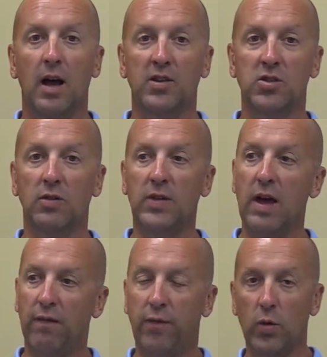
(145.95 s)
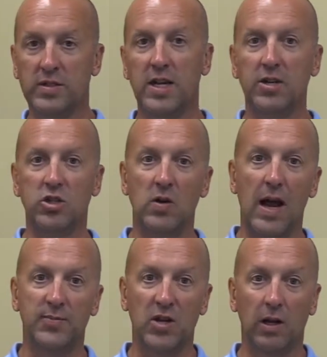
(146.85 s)
So if you have 14
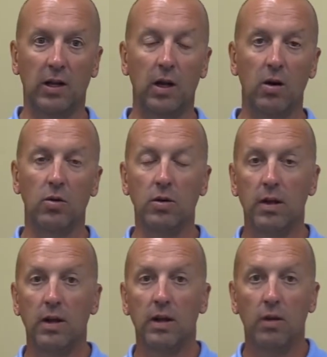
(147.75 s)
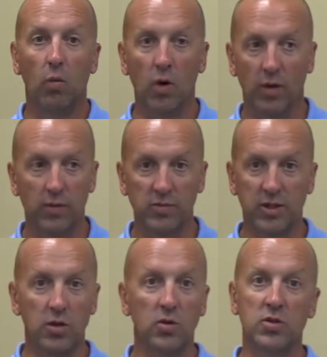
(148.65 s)
straps on a load, one of them's
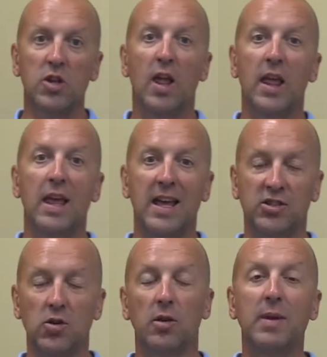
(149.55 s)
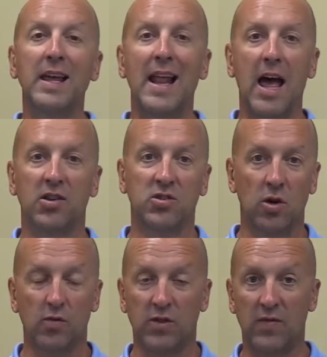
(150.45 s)
loose, it's going to be an out of
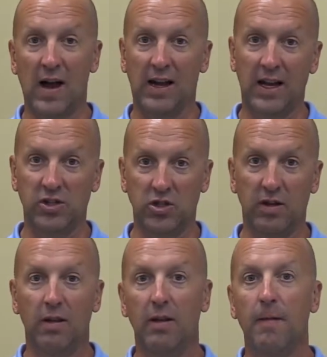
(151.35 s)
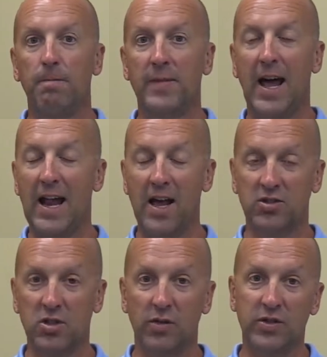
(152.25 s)
service violation. That out of
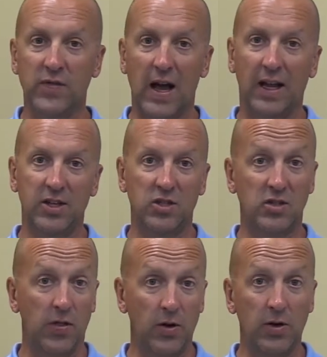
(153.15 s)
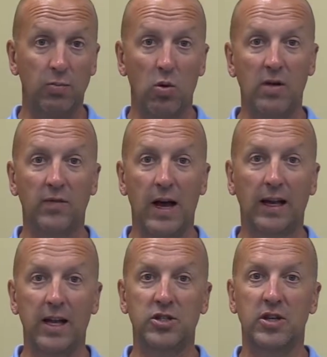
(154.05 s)
service violation is a 30-point
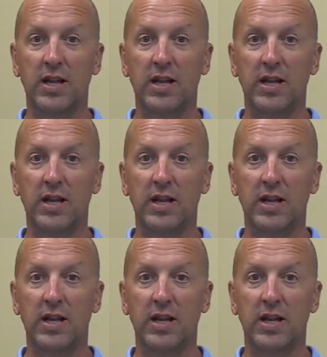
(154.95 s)
violation.